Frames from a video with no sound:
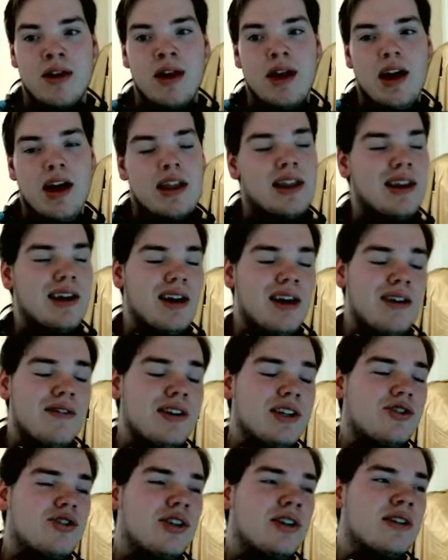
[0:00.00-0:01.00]
And then the
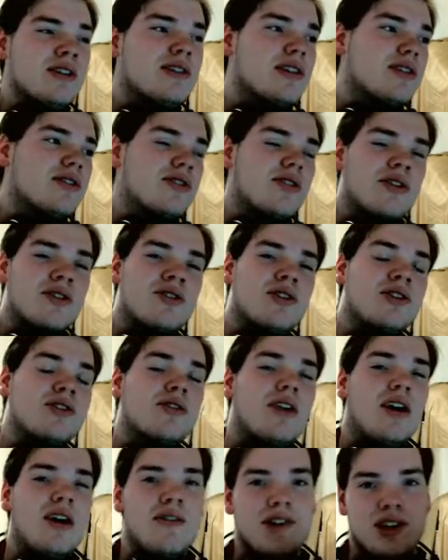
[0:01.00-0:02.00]
obvious Gen 6 starter is
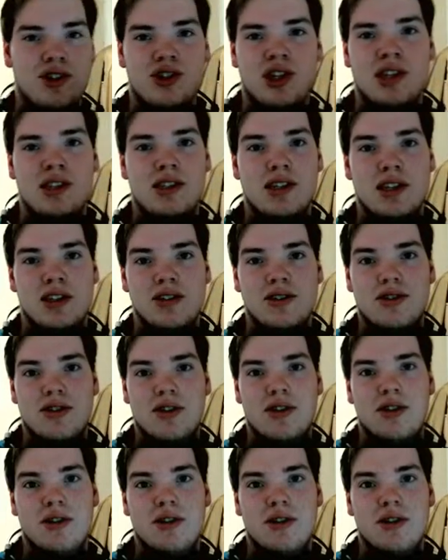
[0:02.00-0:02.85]
obvious Gen 6 starter.